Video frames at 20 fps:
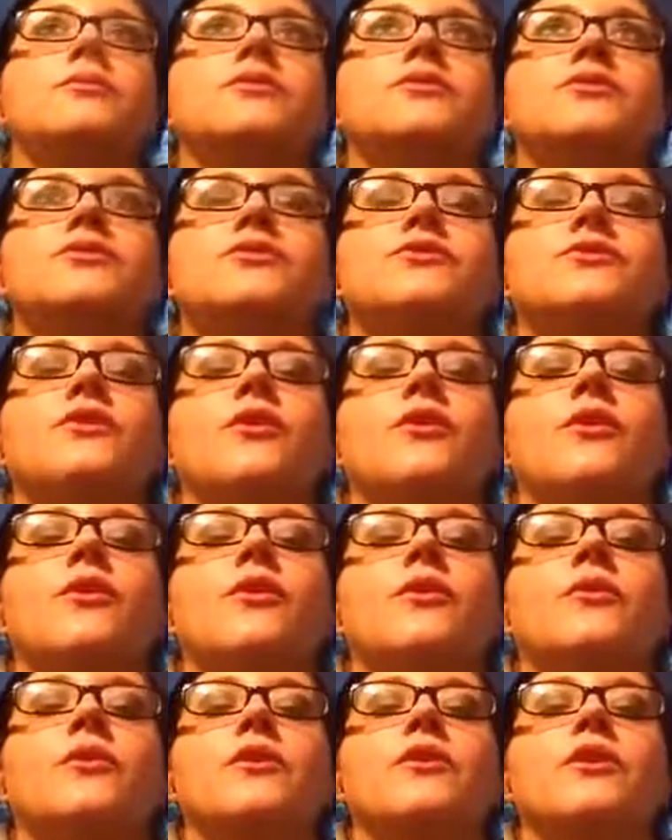
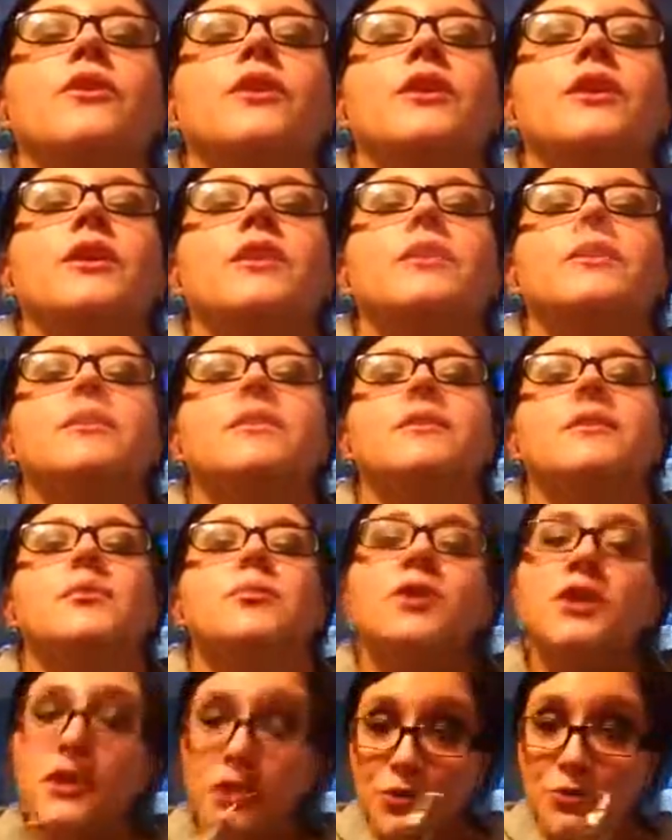So good.
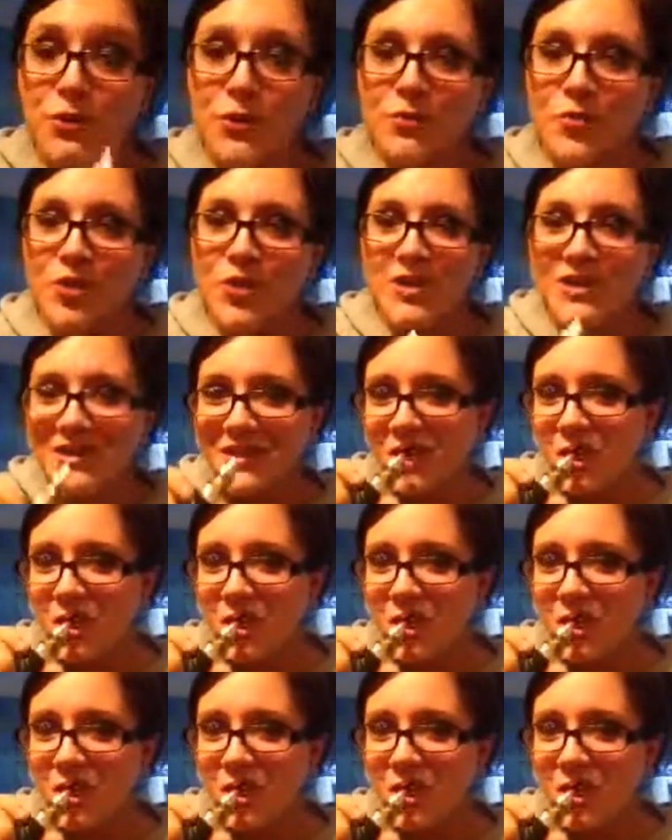We're going to do one more.